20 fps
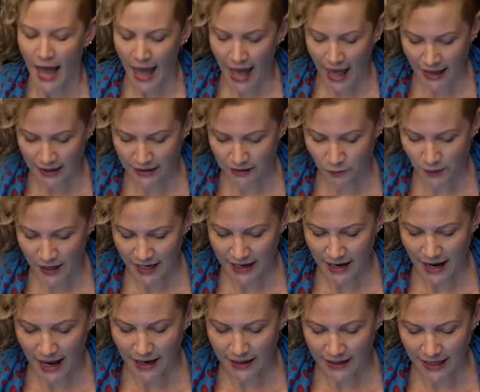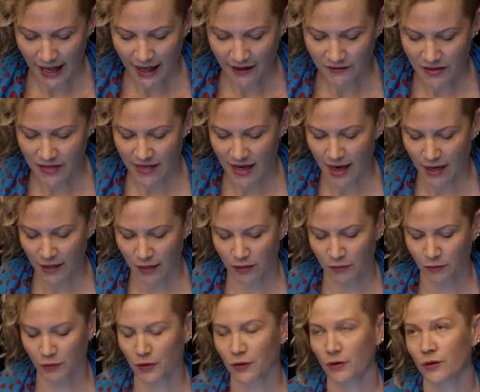And we can uncover that
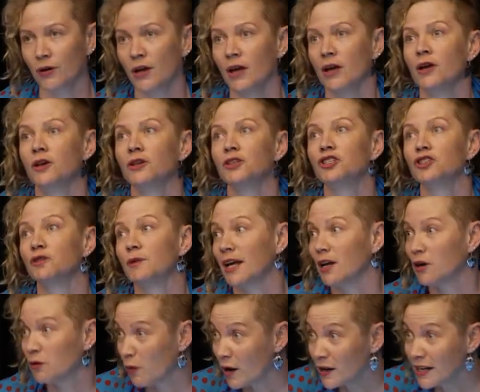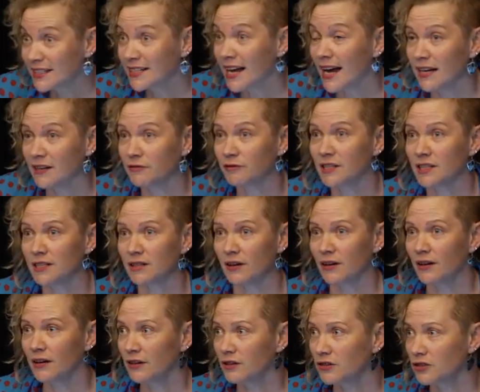through doing qualitative
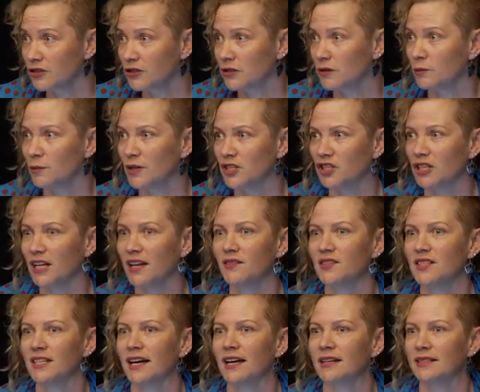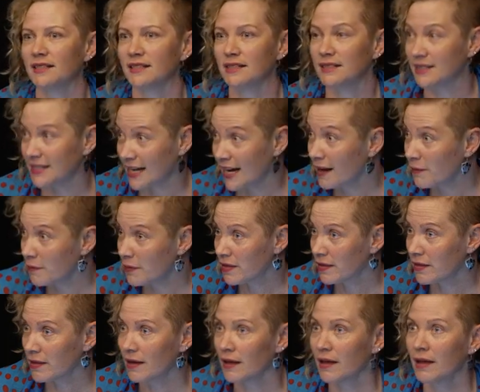research, which gives us
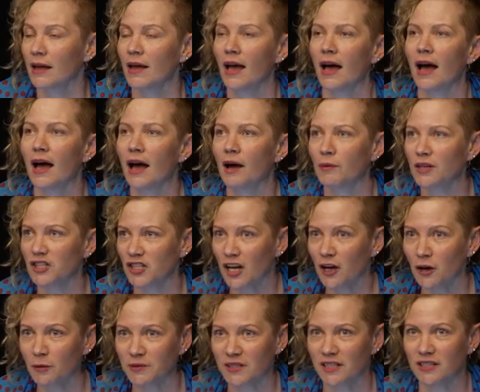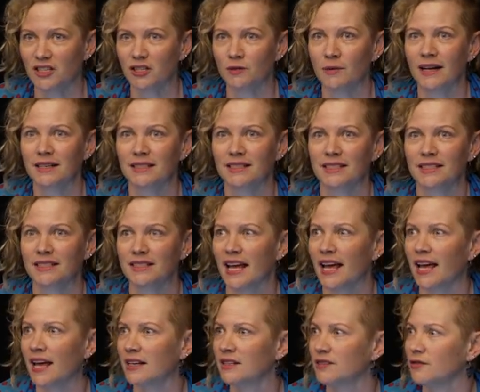depth, which helps us to
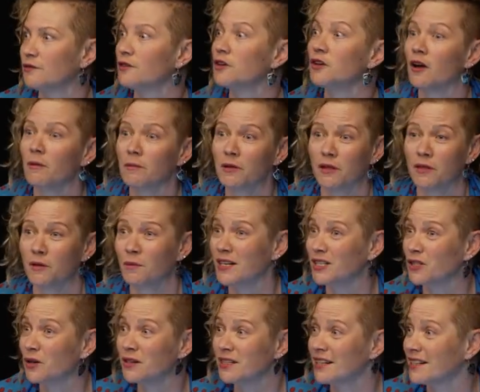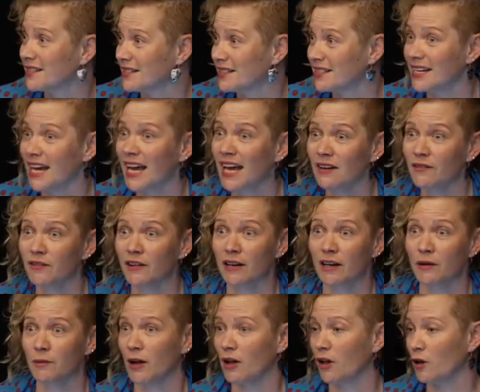understand phenomena that we don't understand
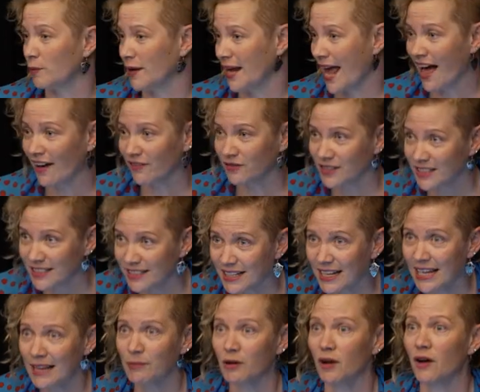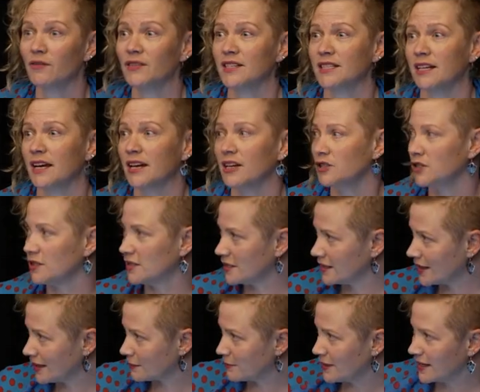very well. We have deep conversations, a
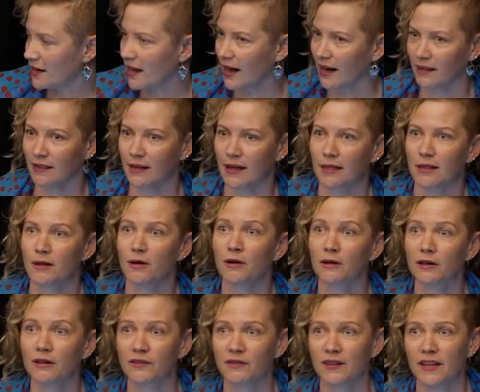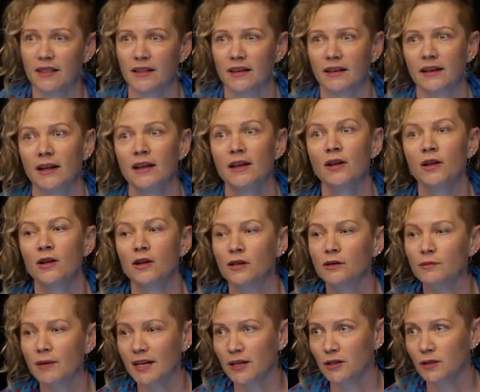little bit like the ethnography that
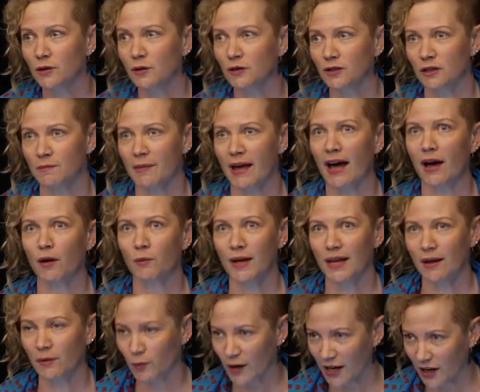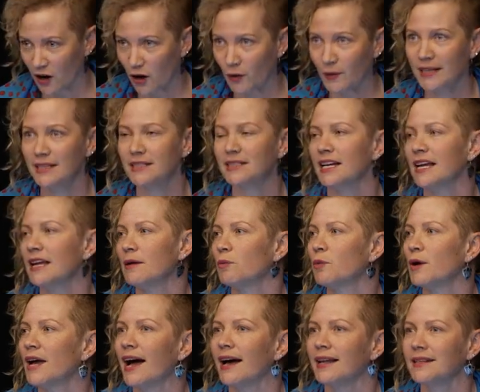Loretta talked about. We go in deep,
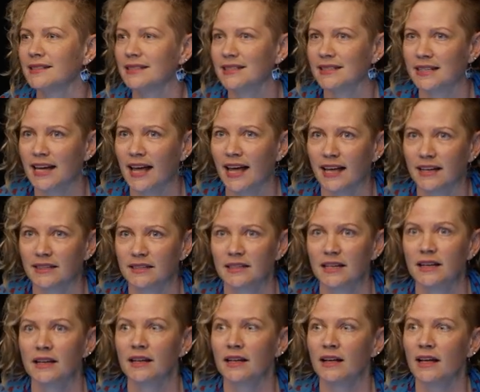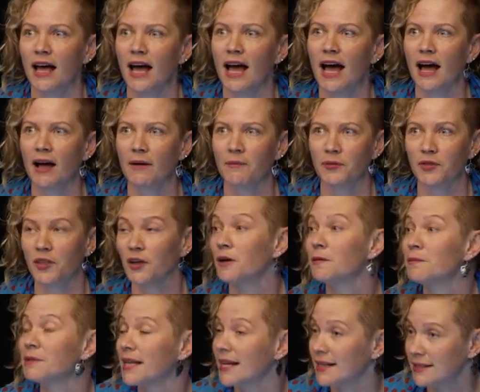we understand the
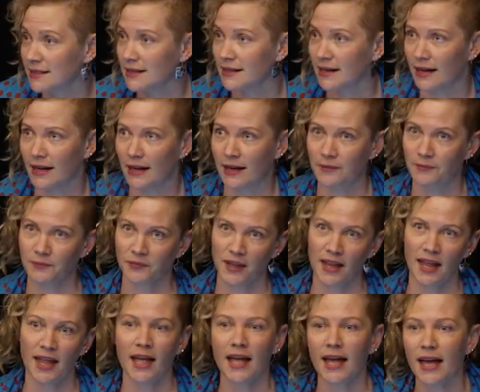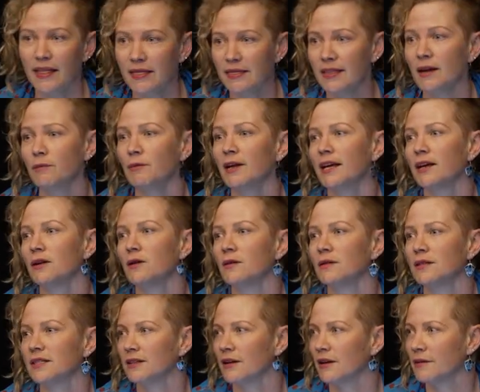complexity. And then we can
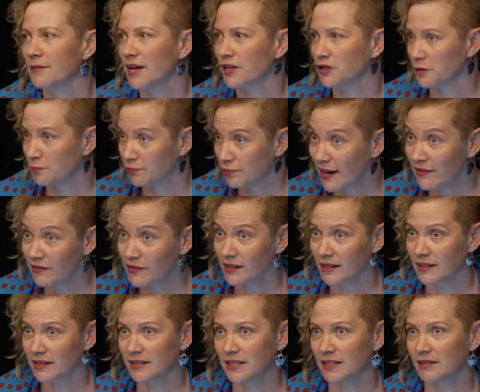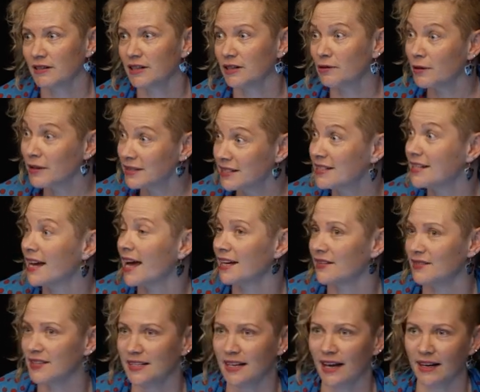also measure prevalence through
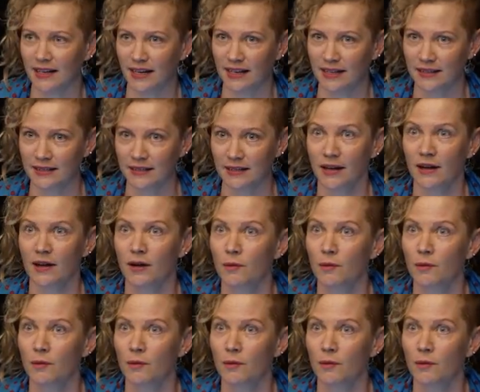quantitative studies.